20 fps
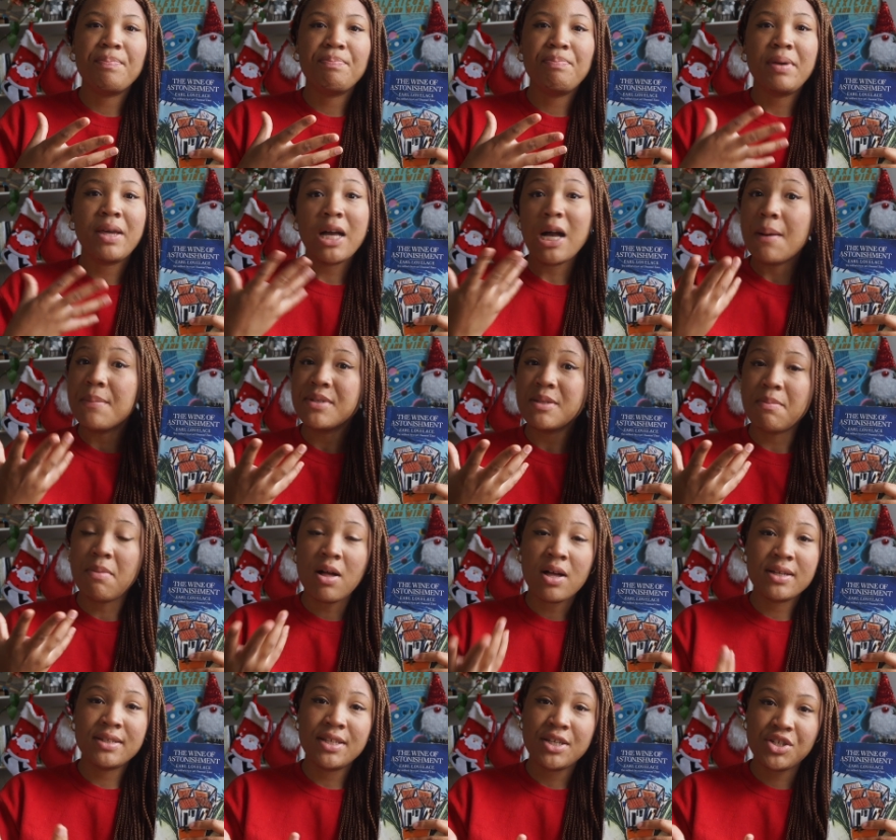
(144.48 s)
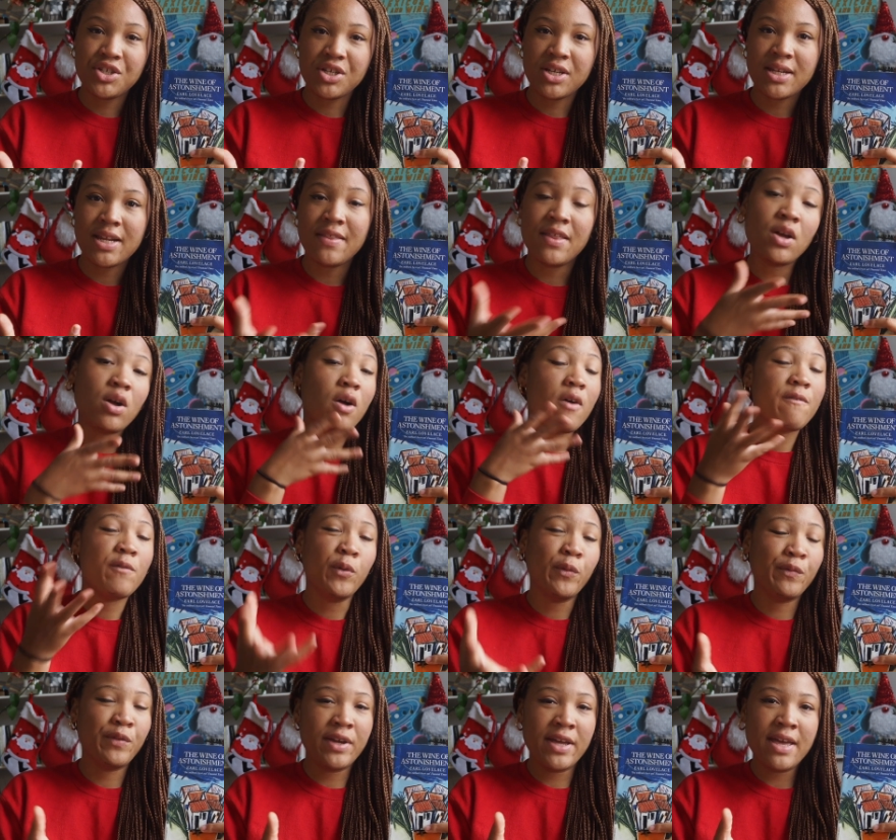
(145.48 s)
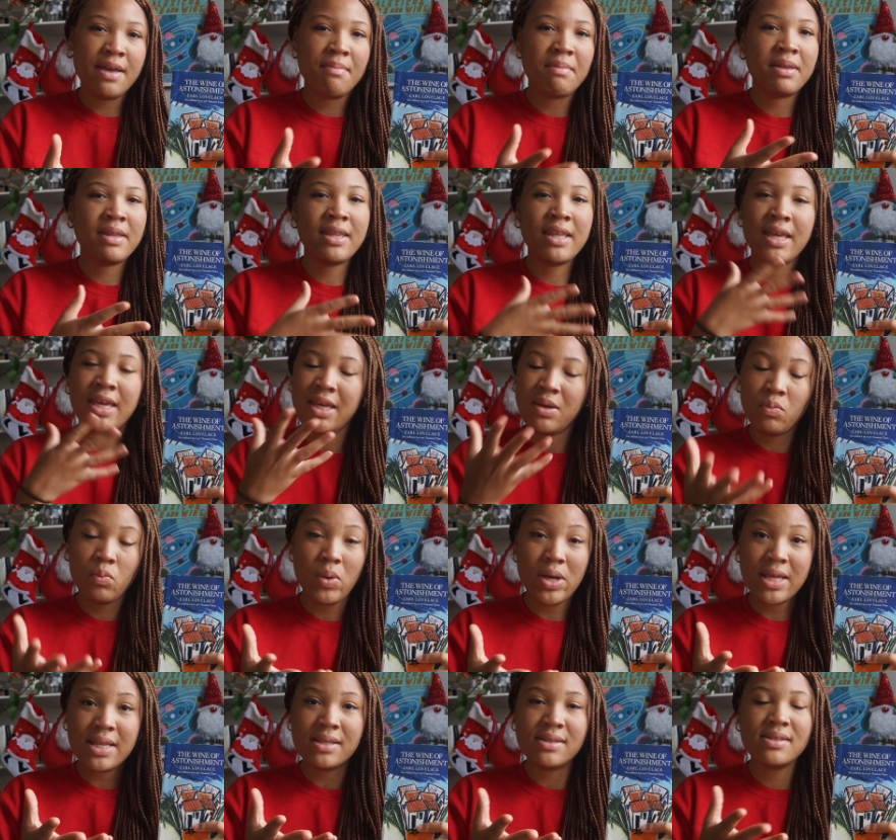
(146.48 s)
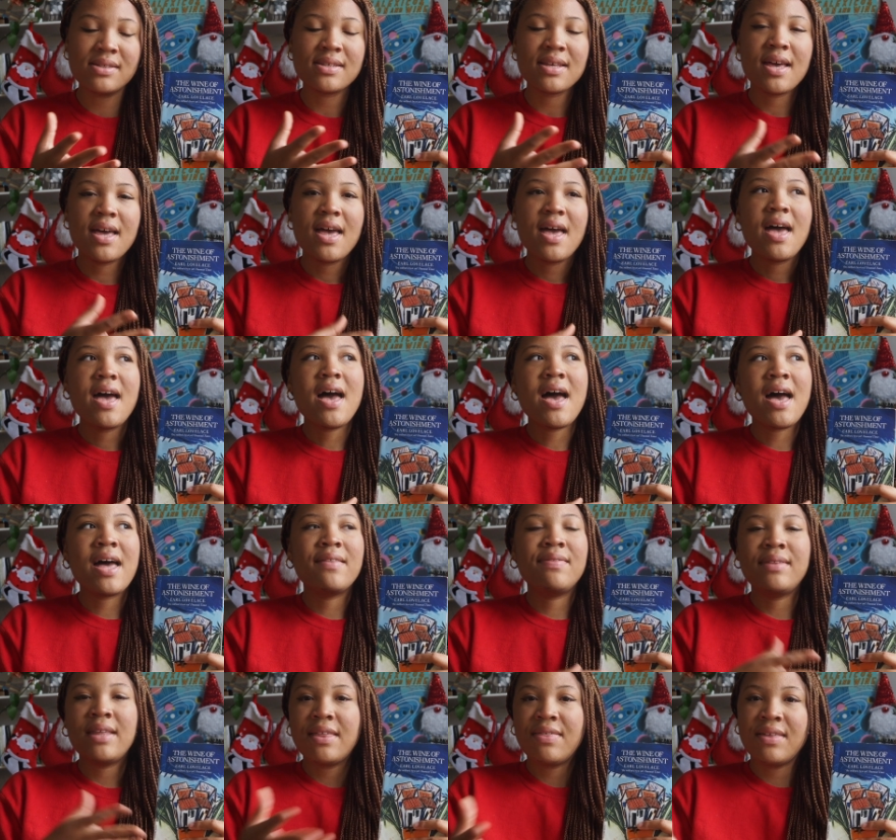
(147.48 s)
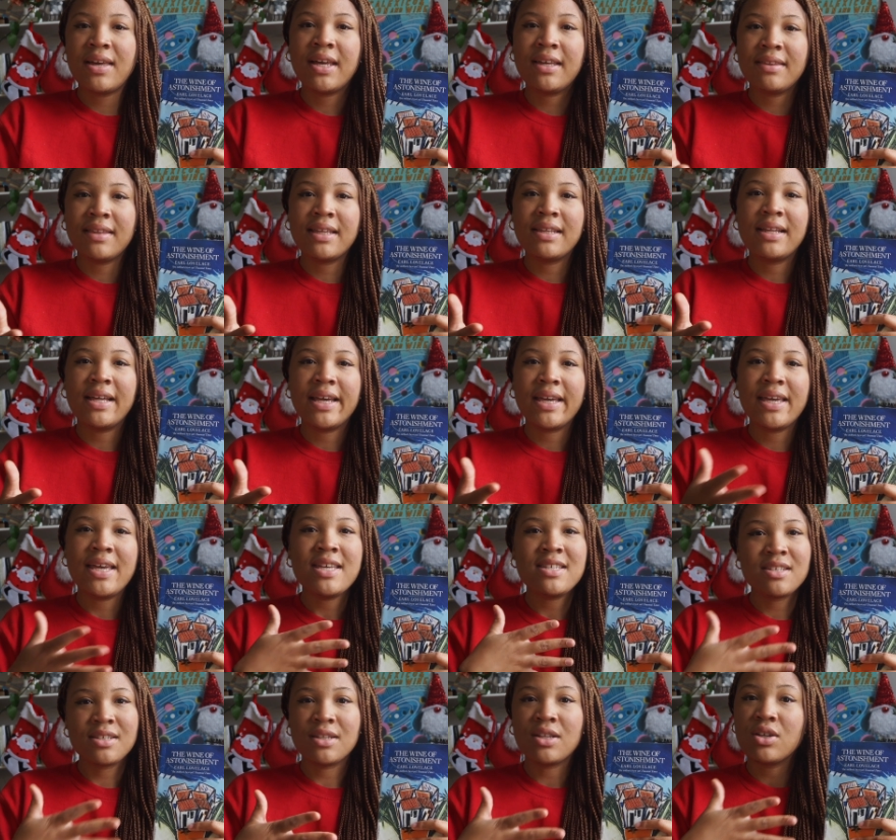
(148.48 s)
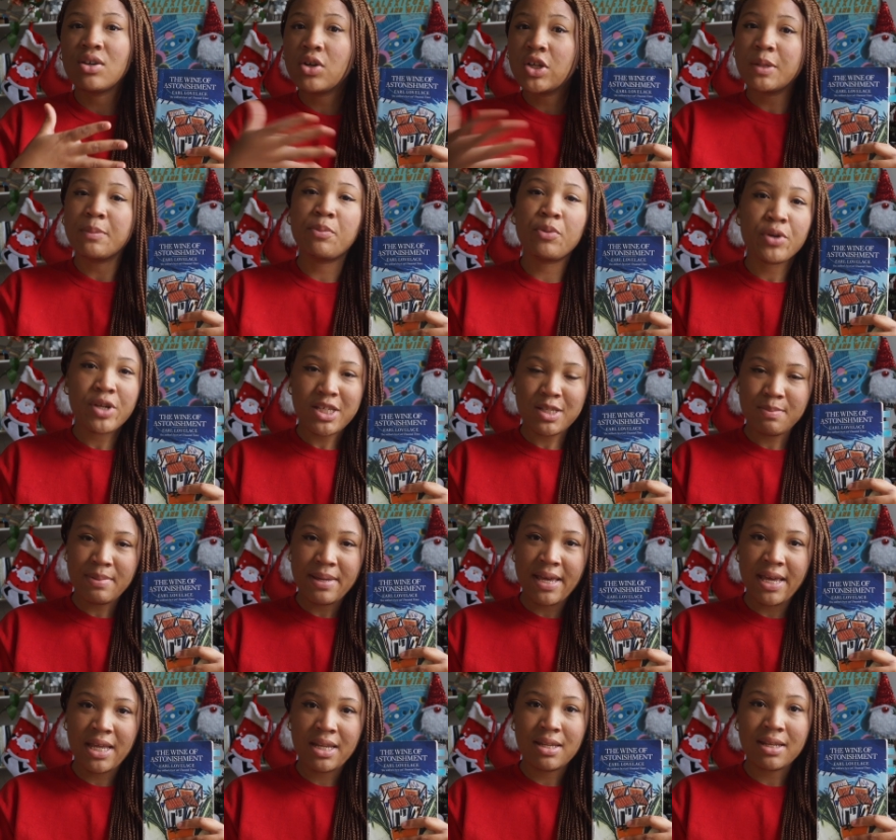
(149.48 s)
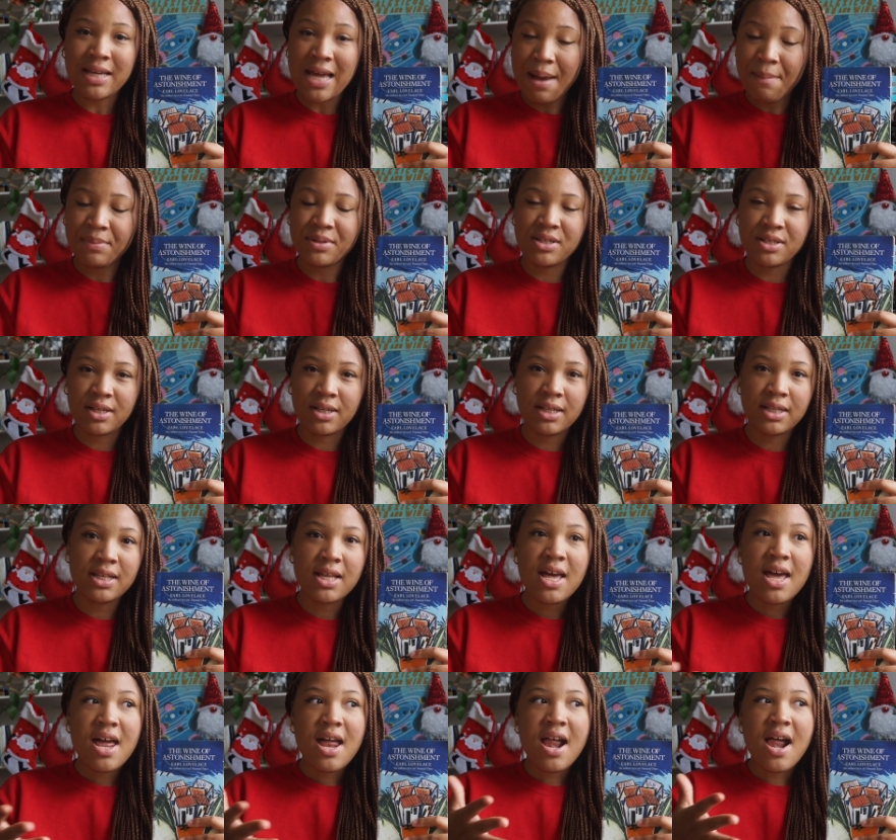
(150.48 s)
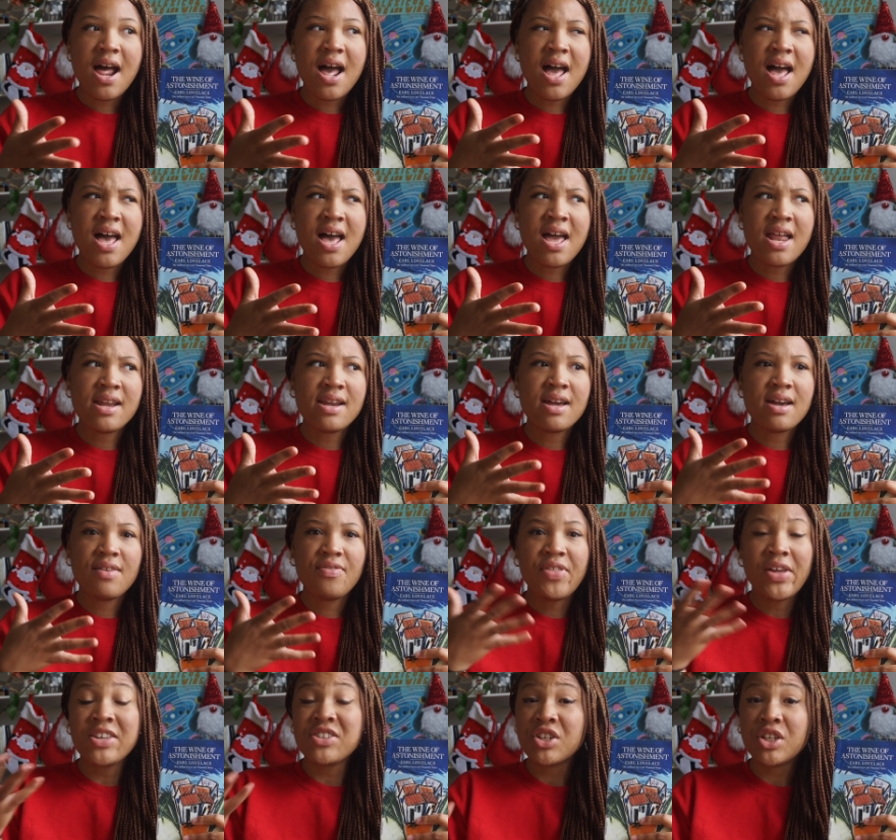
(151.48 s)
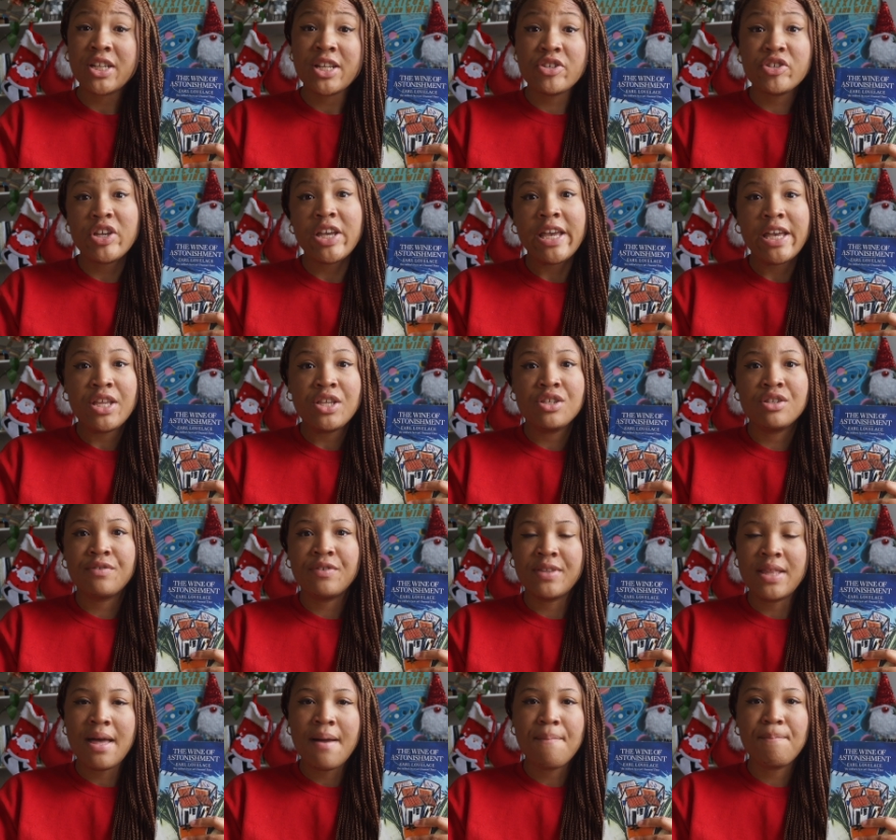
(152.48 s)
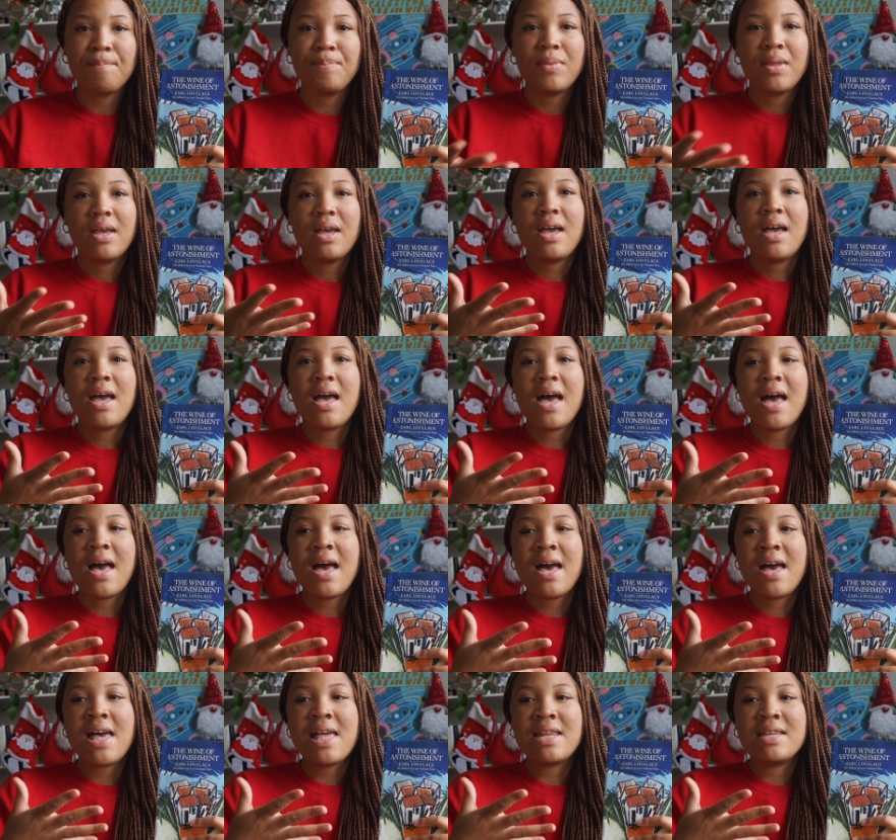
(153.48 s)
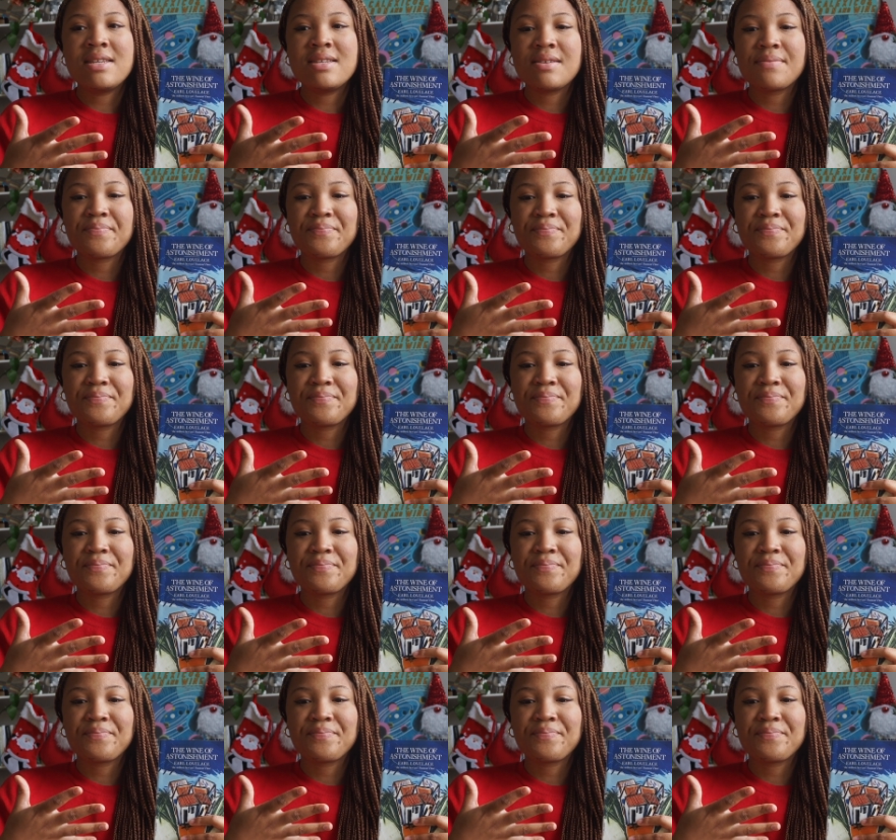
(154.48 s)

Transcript: becomes a politician, and they all vote for him, and he wins. And they think that, like, he's gonna go to Port of Spain, the capital, and things are gonna change for them. And